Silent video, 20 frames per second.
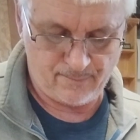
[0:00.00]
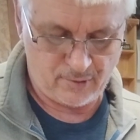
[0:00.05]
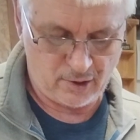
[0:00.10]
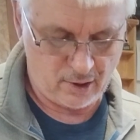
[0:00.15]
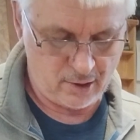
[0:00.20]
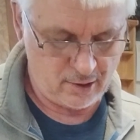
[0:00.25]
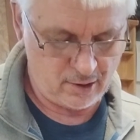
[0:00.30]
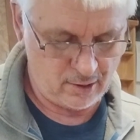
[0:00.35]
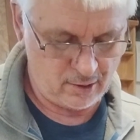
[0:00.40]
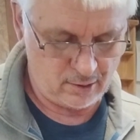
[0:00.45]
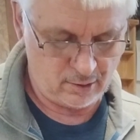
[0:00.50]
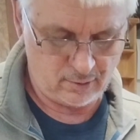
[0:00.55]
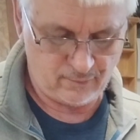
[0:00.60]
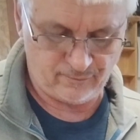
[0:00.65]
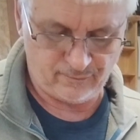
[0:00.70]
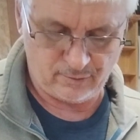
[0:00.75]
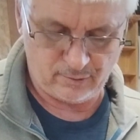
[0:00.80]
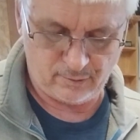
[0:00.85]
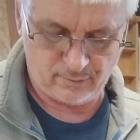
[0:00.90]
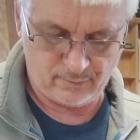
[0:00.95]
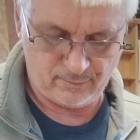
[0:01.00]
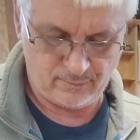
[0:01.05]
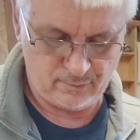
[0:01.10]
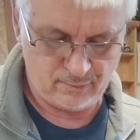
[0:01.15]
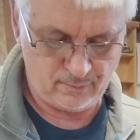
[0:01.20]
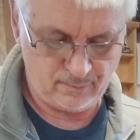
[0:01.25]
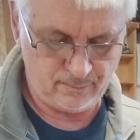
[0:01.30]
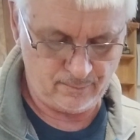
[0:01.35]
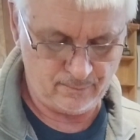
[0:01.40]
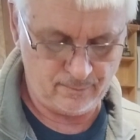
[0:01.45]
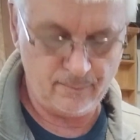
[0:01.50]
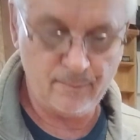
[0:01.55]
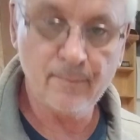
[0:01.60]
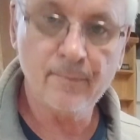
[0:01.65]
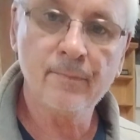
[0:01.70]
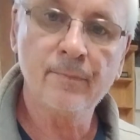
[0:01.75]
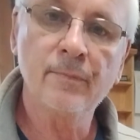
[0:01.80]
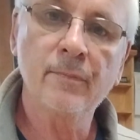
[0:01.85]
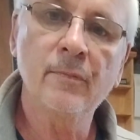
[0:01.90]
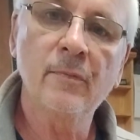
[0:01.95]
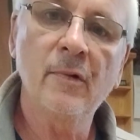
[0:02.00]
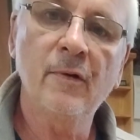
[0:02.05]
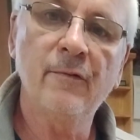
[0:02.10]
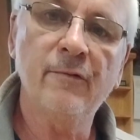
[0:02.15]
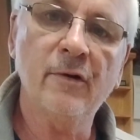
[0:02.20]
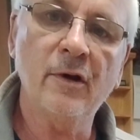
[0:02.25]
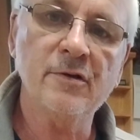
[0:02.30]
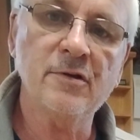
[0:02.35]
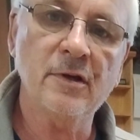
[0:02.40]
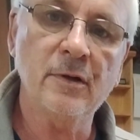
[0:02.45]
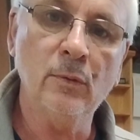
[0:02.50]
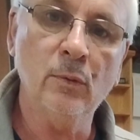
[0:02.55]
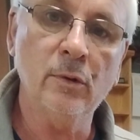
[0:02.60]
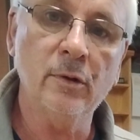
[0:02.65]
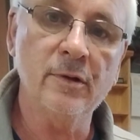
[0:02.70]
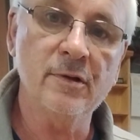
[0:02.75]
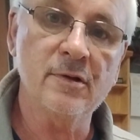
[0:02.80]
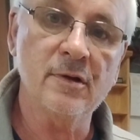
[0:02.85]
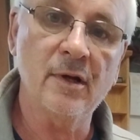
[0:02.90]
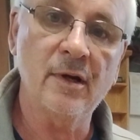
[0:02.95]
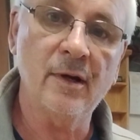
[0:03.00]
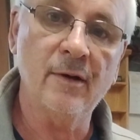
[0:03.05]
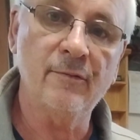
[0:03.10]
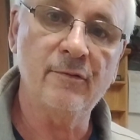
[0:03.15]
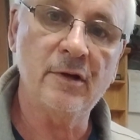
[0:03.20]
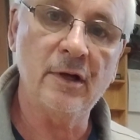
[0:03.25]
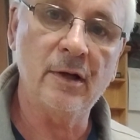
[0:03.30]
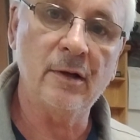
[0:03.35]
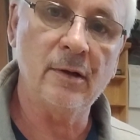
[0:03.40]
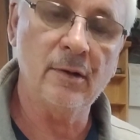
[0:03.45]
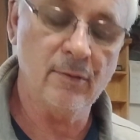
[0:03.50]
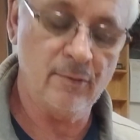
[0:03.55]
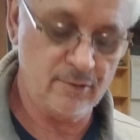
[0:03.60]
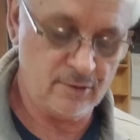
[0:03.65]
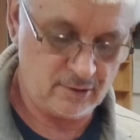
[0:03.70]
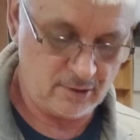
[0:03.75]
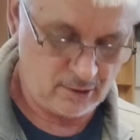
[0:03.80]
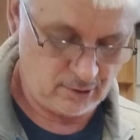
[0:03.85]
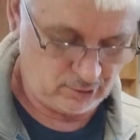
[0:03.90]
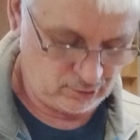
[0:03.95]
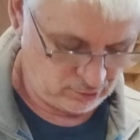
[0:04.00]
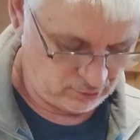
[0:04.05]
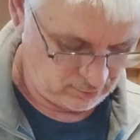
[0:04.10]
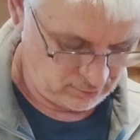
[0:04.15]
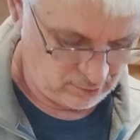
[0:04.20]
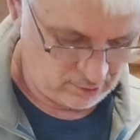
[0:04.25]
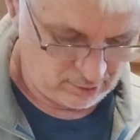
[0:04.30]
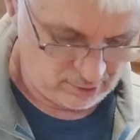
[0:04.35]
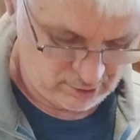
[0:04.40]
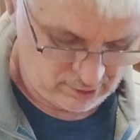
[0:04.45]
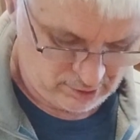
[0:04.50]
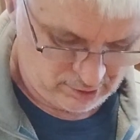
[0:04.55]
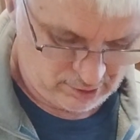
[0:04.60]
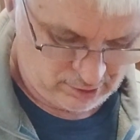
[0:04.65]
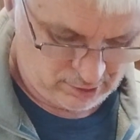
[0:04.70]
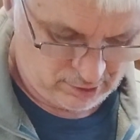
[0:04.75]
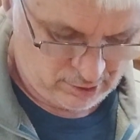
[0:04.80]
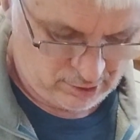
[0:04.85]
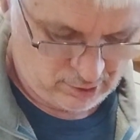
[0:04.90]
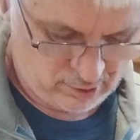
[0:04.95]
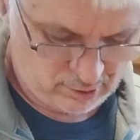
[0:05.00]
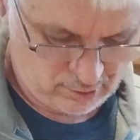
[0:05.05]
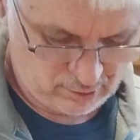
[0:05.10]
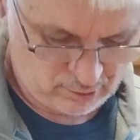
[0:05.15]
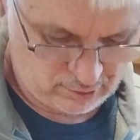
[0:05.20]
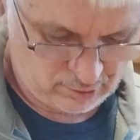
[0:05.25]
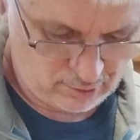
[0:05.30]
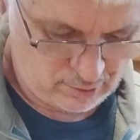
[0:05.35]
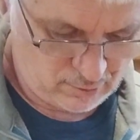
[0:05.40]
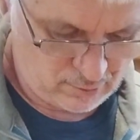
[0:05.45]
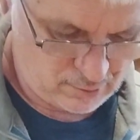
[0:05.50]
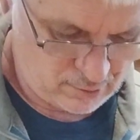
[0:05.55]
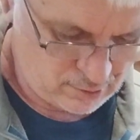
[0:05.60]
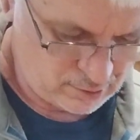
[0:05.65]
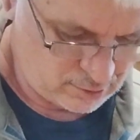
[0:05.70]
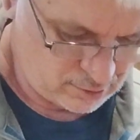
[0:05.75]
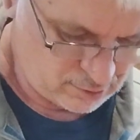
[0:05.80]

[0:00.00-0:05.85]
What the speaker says: cut for fussy woods that have tear out and such. So,